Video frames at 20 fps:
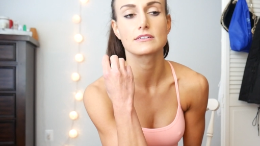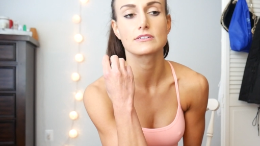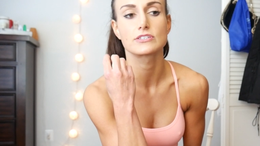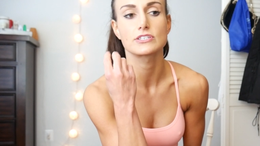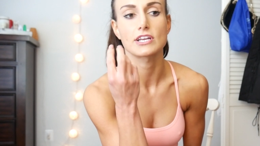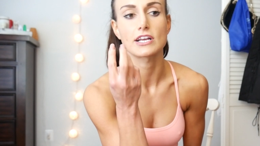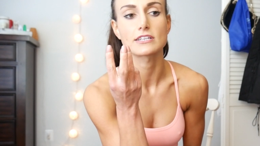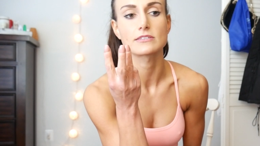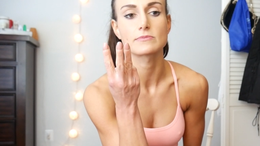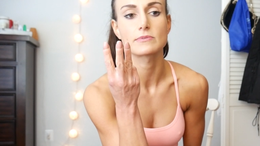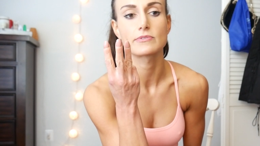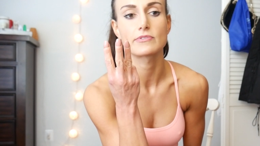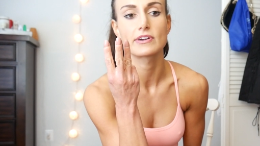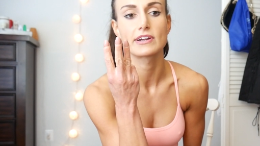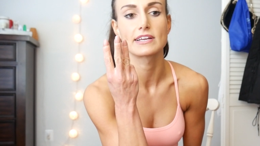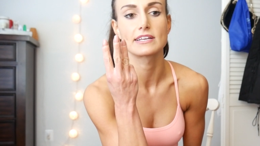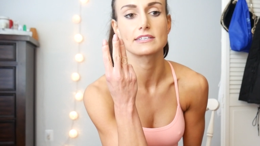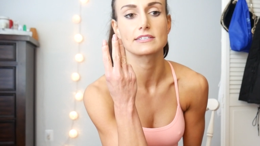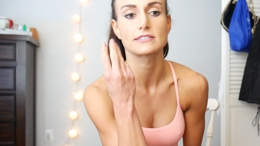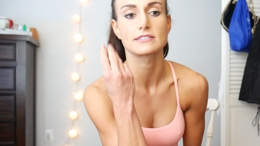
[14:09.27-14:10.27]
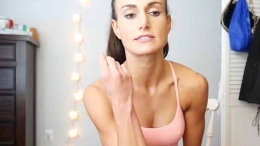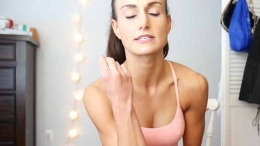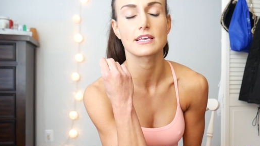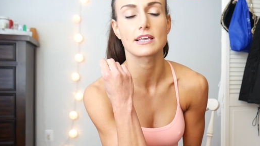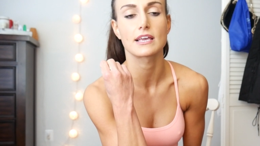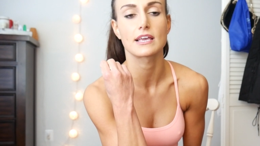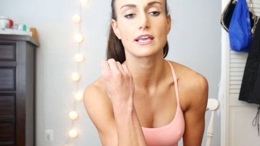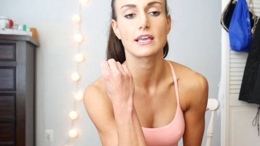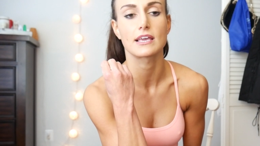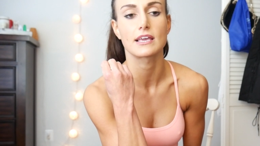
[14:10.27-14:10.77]
jasmine rice,
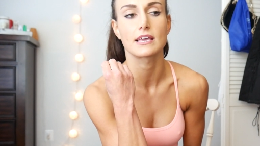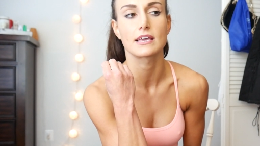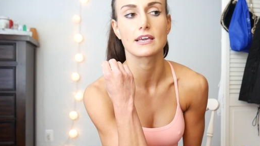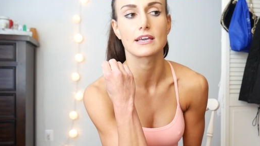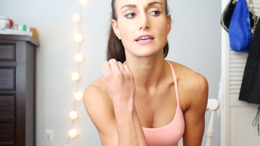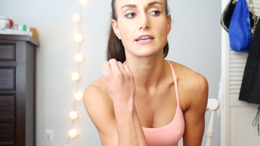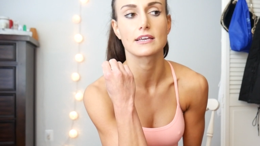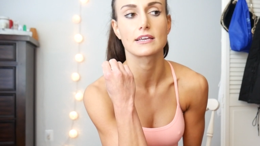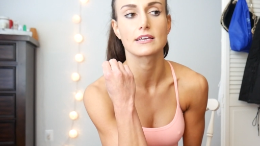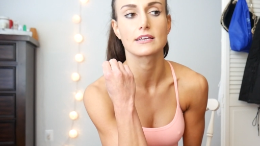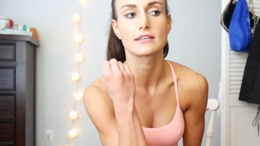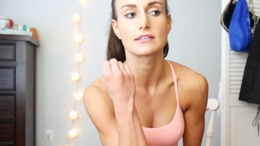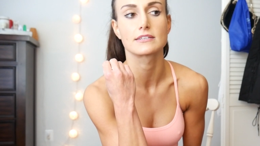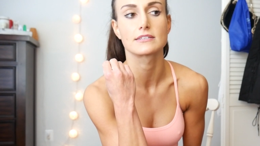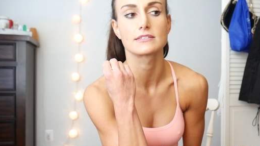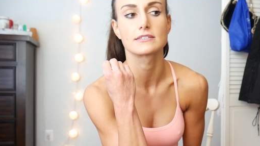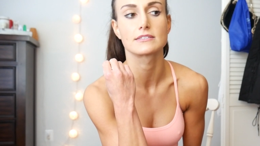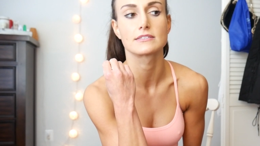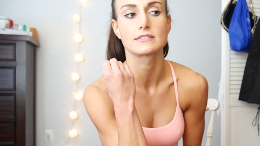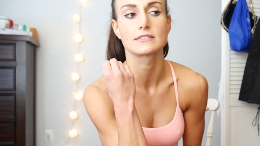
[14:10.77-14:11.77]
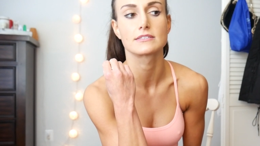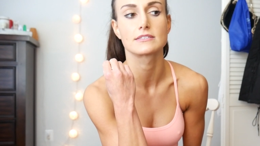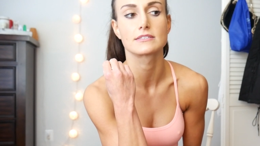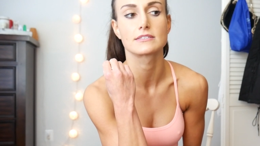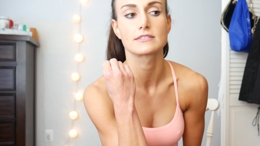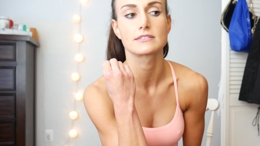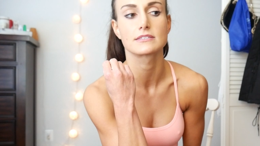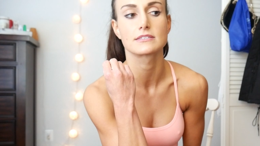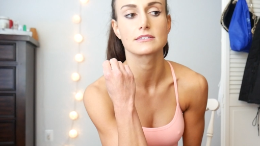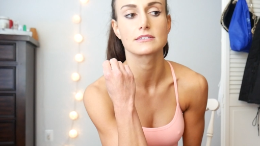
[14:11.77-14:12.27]
and